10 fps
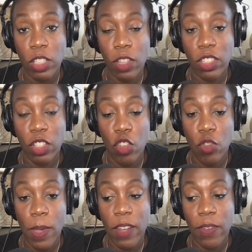So there's a
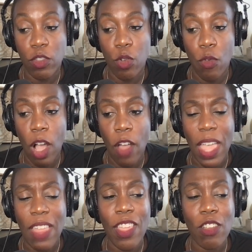huge benefit to a Roth,
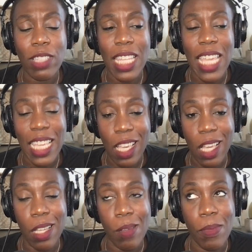and there's an
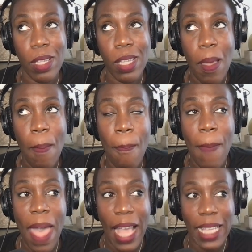income
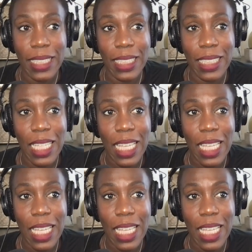max.